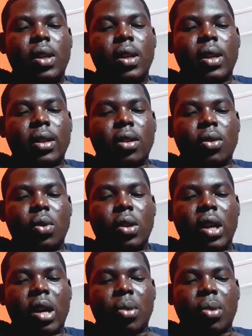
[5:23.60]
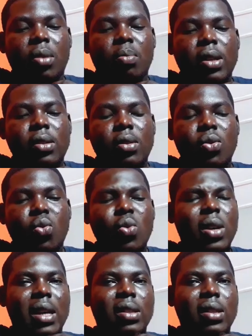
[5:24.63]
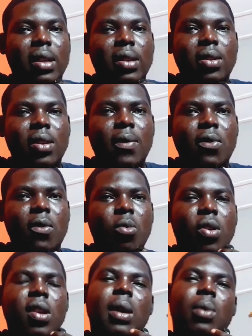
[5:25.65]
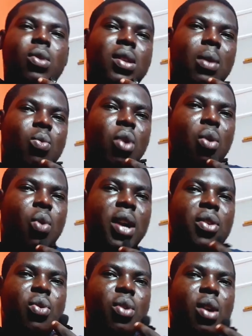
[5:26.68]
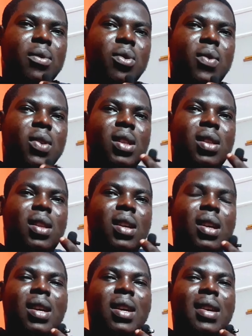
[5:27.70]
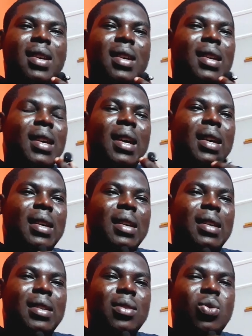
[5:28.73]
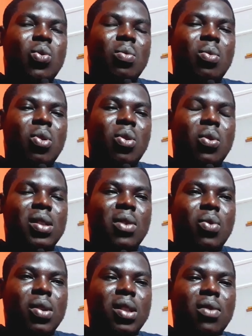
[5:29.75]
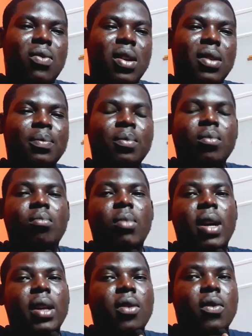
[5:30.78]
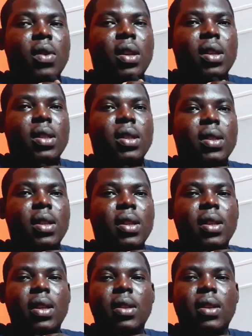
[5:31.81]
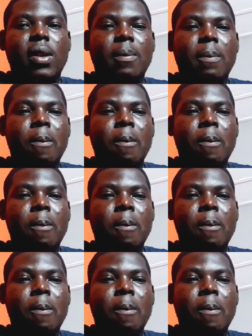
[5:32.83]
nothing would happen. But who does that? If you've broken up with someone, why do you have to visit the guy in his room or whatever? But then the day she did, and then